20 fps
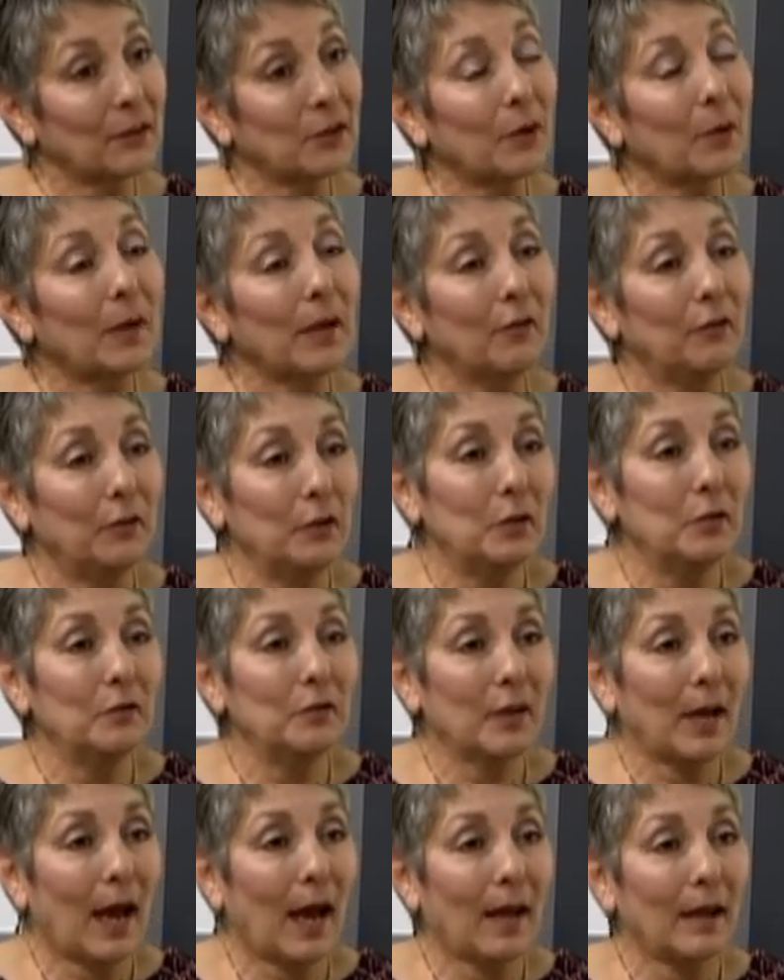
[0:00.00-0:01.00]
So if
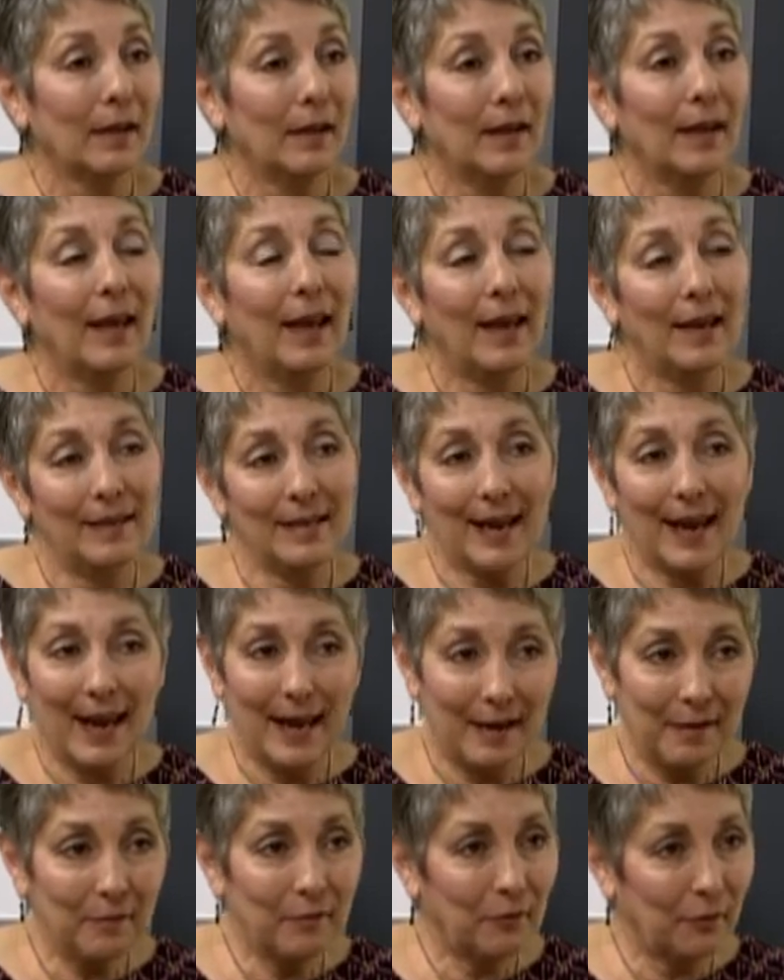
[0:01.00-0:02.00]
you've got an
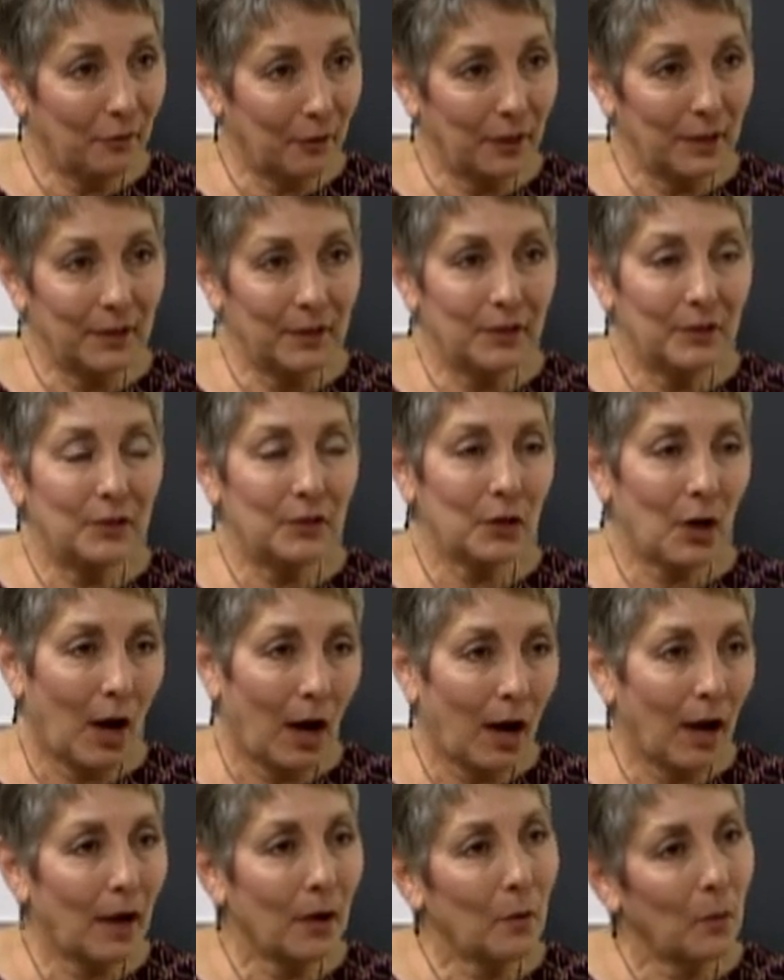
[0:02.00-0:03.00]
eight foot
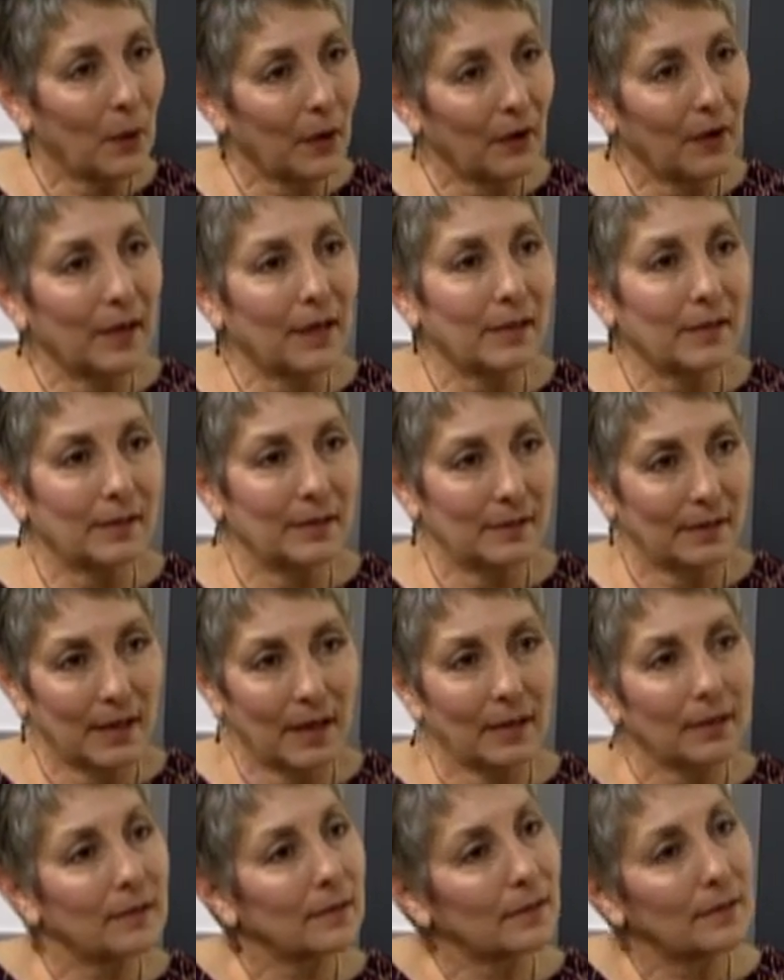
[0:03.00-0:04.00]
dog wearing a
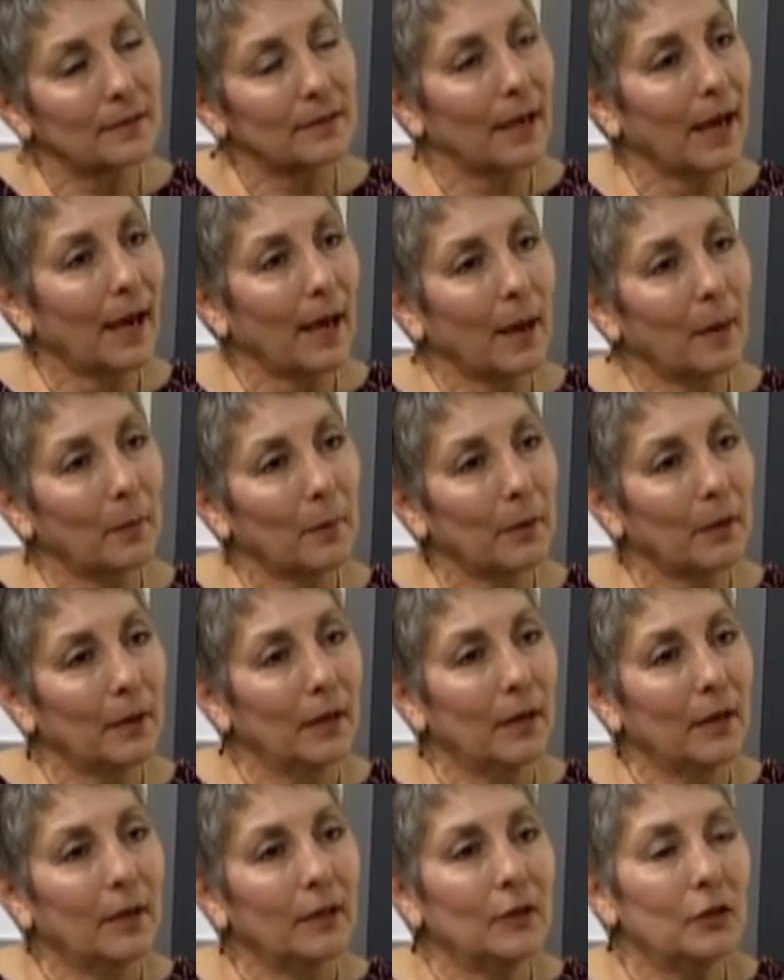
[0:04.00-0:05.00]
Santa's cap,
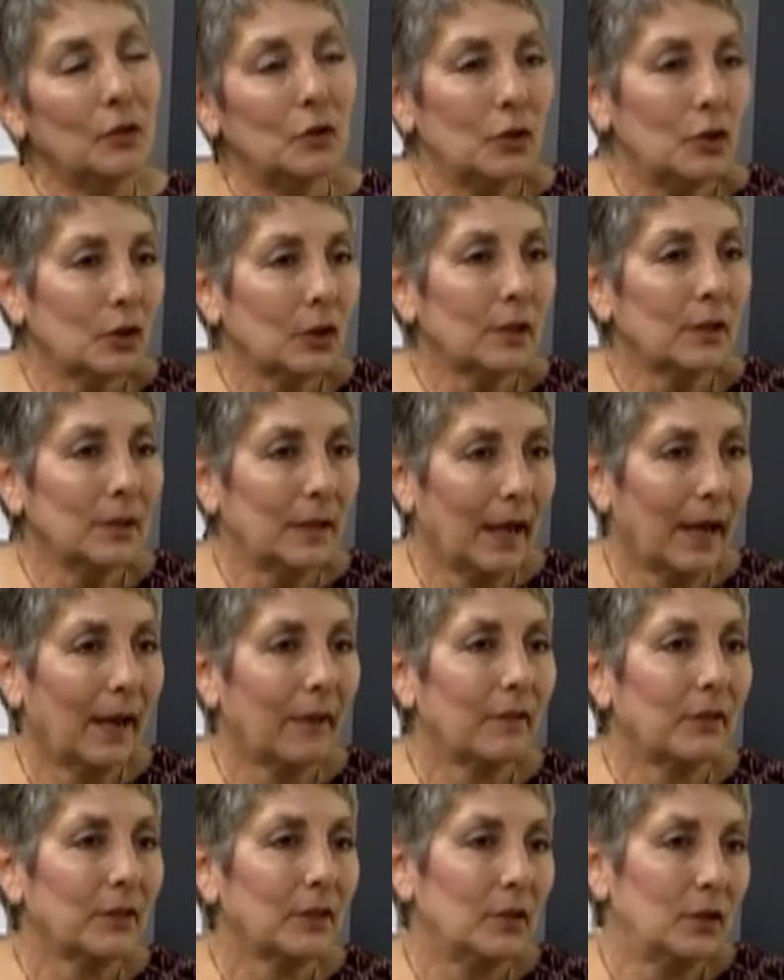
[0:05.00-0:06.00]
you shouldn't
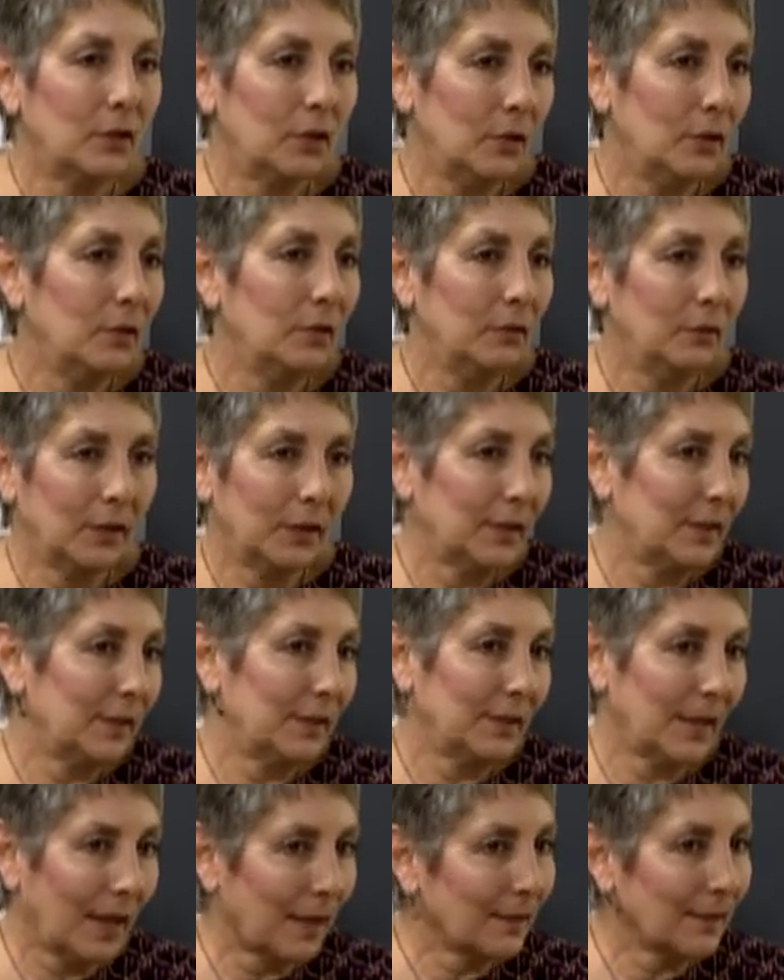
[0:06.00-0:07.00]
have a two foot
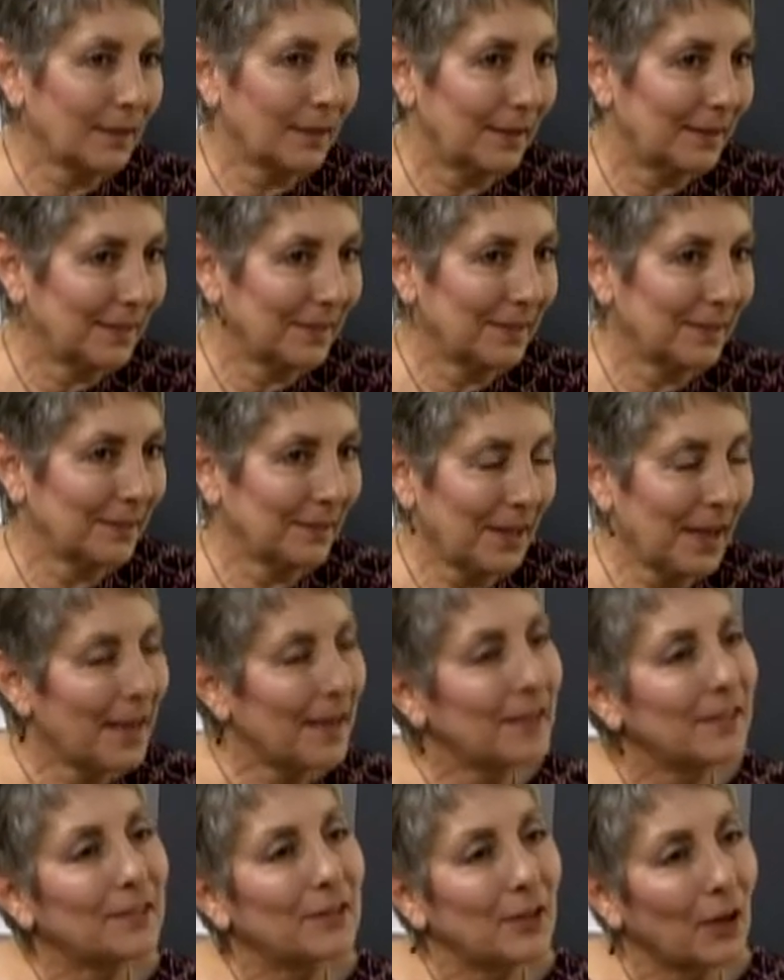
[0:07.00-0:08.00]
Santa in a sleigh.
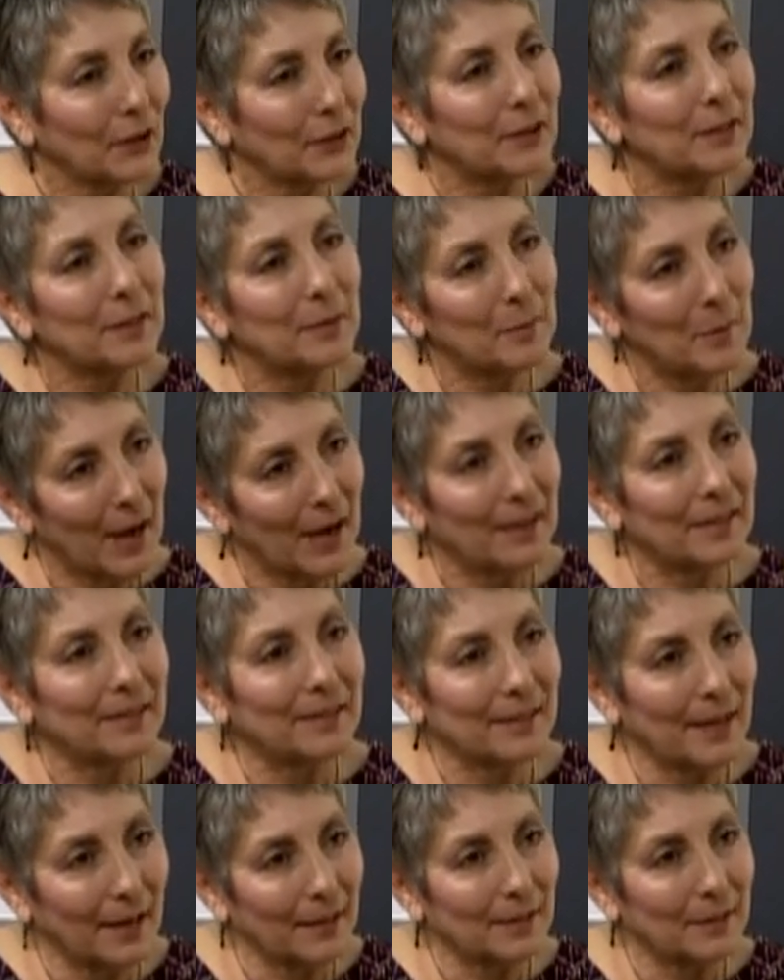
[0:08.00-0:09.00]
It doesn't make
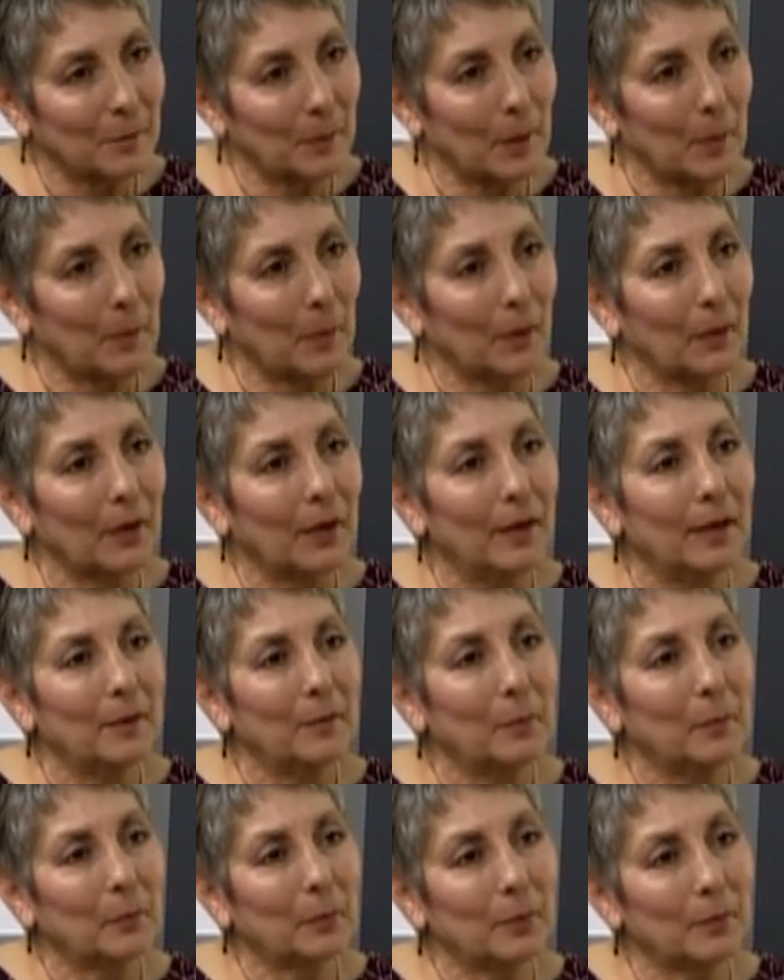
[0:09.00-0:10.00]
sense, people. Mm
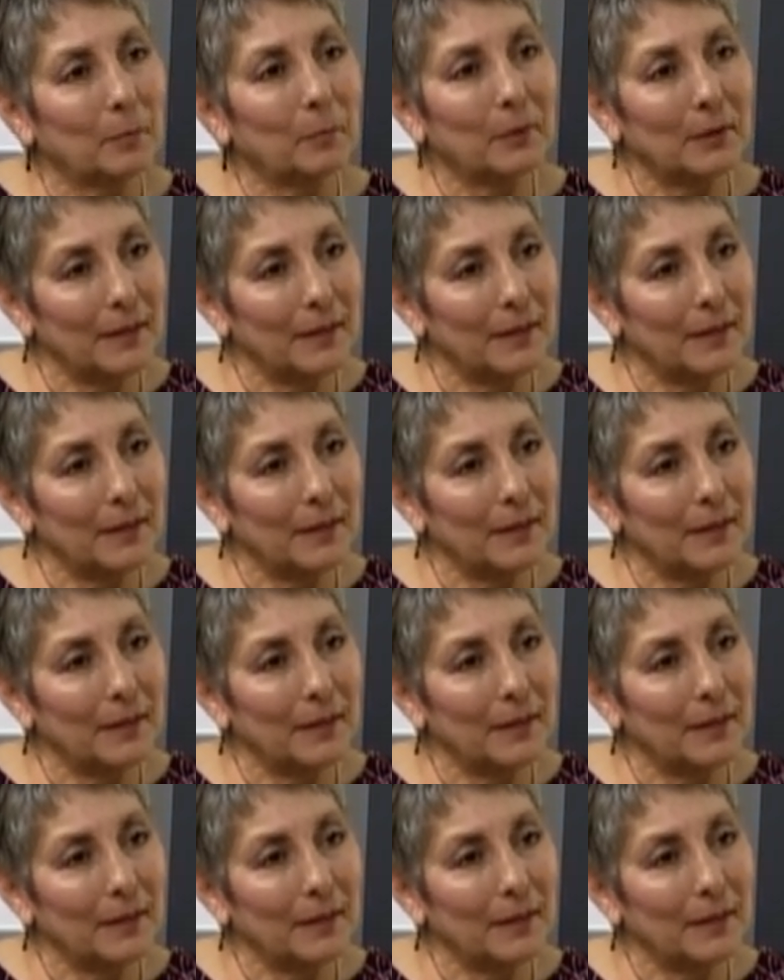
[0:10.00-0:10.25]
-hmm.